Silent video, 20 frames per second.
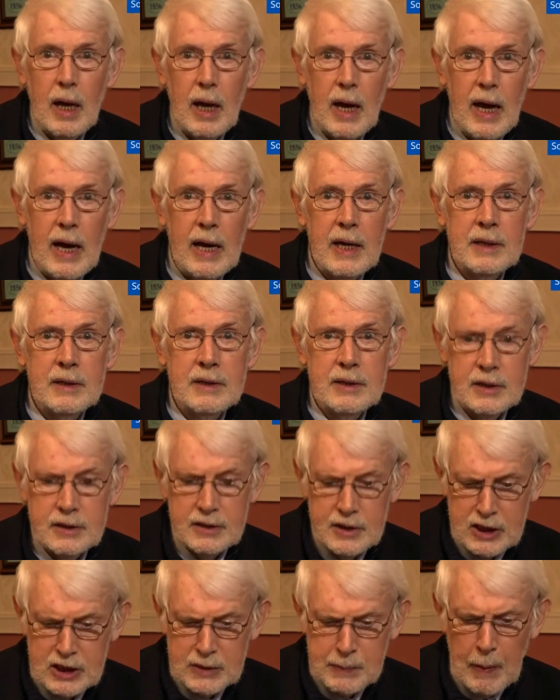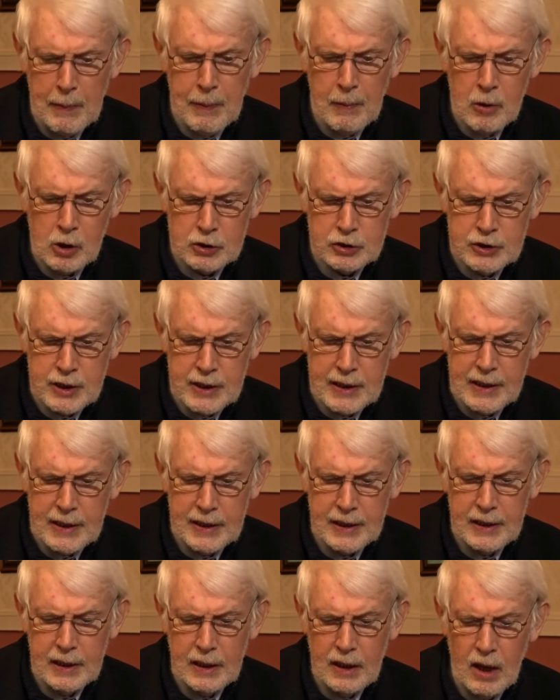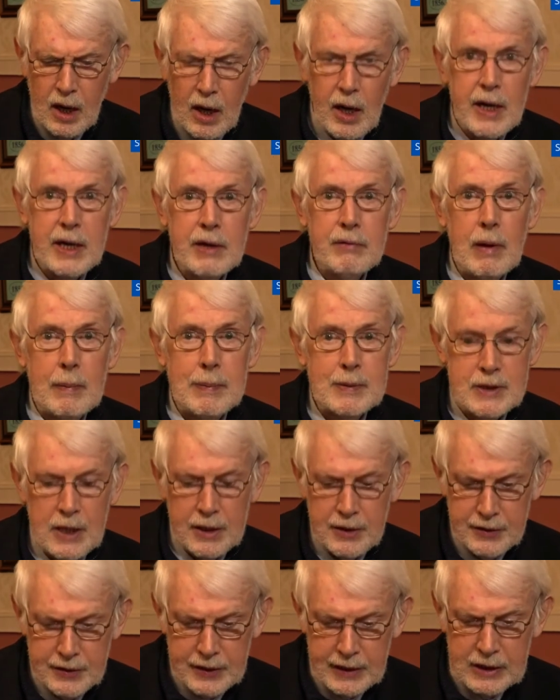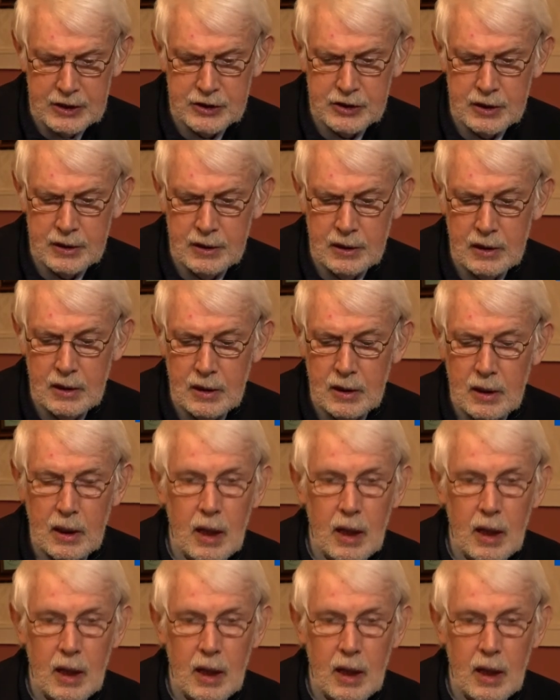and disproportionately high representation